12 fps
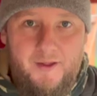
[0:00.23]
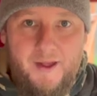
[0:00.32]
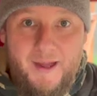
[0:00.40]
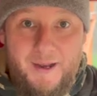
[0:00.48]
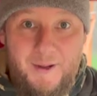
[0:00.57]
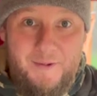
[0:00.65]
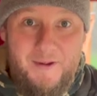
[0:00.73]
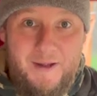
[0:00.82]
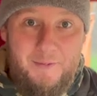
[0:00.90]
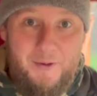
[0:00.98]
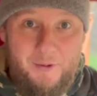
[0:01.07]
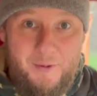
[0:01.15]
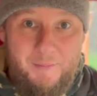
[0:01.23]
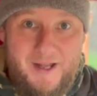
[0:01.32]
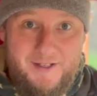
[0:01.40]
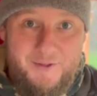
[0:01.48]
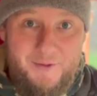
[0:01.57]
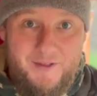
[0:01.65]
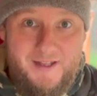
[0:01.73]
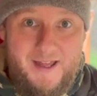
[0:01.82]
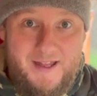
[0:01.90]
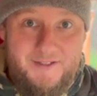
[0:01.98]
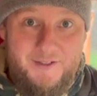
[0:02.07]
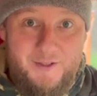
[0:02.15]
Hello and welcome back to the
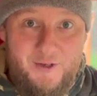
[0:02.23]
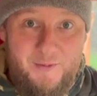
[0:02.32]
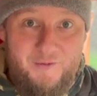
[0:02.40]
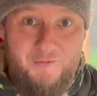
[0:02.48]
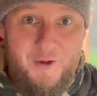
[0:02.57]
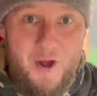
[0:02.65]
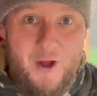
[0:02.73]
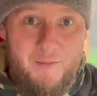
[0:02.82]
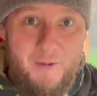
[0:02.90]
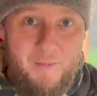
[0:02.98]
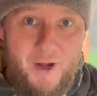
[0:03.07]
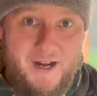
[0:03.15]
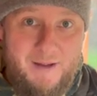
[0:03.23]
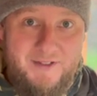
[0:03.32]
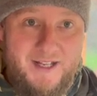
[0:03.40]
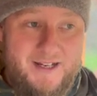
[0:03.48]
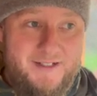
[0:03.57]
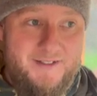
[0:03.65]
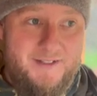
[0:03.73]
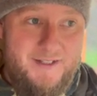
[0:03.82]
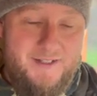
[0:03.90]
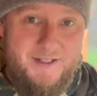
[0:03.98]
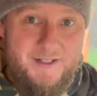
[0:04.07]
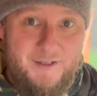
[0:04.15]
Essex Allotment Farm. My name's Alex.
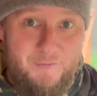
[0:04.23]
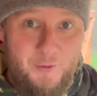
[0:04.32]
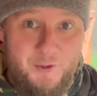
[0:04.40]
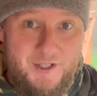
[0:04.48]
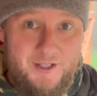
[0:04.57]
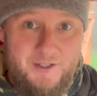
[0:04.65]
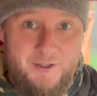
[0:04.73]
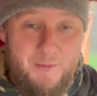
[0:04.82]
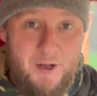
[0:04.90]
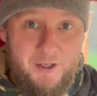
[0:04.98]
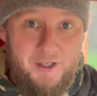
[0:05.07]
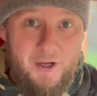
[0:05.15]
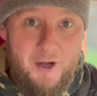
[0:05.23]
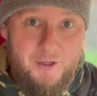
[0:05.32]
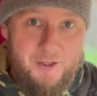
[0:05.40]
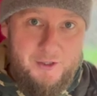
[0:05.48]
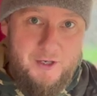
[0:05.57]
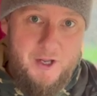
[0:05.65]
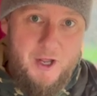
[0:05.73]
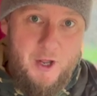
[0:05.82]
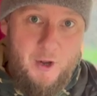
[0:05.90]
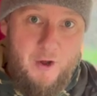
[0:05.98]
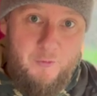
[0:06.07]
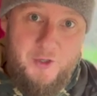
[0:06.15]
This is a Four Seasons market garden
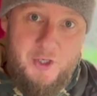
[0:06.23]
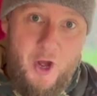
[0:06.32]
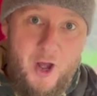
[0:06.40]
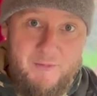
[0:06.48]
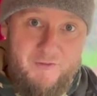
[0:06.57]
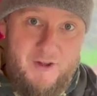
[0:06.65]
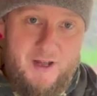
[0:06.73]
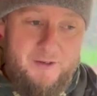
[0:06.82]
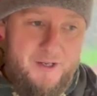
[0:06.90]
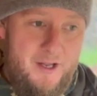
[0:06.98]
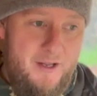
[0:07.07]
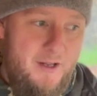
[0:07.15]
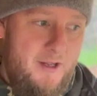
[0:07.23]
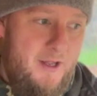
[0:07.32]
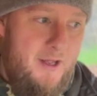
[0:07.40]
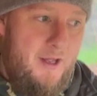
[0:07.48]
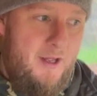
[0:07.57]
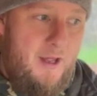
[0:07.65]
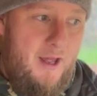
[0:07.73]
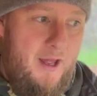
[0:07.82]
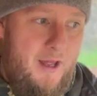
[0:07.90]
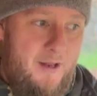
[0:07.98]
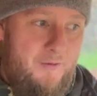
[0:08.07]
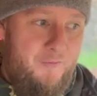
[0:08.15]
of which I'm the founder.
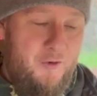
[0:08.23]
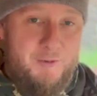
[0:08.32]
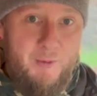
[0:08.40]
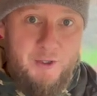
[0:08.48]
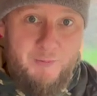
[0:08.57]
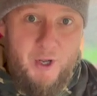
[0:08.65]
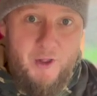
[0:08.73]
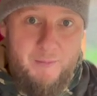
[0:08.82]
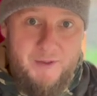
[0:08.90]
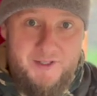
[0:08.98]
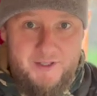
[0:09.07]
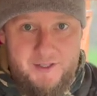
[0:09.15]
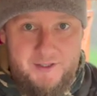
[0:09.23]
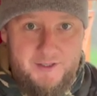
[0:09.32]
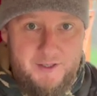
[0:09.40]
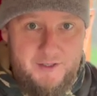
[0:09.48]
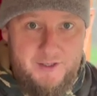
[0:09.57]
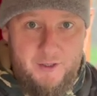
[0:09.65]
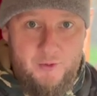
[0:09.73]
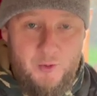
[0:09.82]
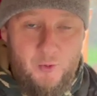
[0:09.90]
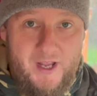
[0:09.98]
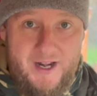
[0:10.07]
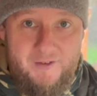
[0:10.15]
And for its most part, the business sells
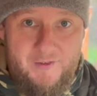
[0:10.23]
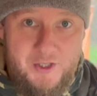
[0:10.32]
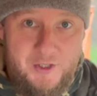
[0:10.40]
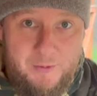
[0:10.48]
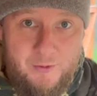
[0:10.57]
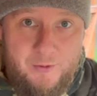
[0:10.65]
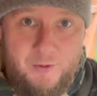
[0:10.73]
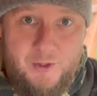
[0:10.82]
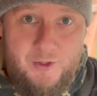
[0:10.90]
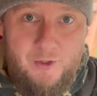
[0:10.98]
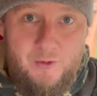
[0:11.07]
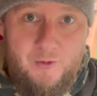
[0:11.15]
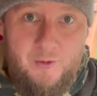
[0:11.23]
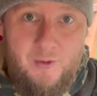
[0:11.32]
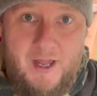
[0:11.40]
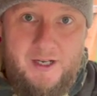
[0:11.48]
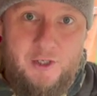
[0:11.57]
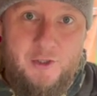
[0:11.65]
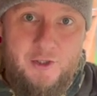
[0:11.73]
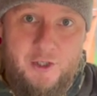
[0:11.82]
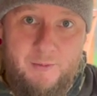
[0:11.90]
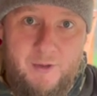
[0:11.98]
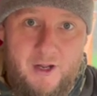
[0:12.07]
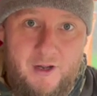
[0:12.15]
organic vegetables to end
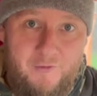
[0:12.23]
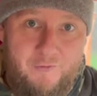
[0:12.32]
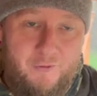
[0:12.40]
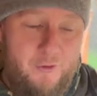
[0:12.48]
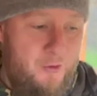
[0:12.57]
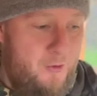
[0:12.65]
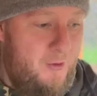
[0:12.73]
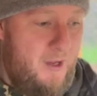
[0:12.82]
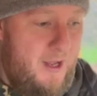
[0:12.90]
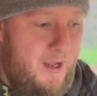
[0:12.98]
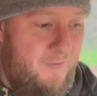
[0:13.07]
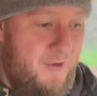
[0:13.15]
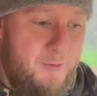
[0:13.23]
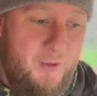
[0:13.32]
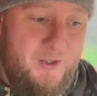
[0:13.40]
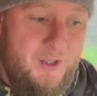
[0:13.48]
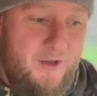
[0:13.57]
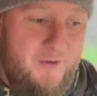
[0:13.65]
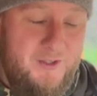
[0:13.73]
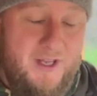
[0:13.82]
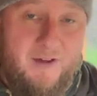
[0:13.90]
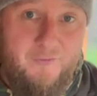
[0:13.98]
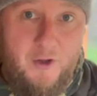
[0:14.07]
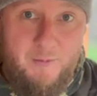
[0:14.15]
consumer through vegetable service
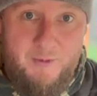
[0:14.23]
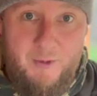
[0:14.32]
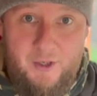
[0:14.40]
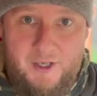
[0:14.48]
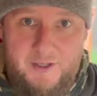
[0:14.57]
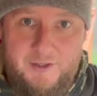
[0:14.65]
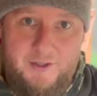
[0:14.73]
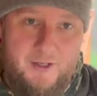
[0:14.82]
and farmers markets.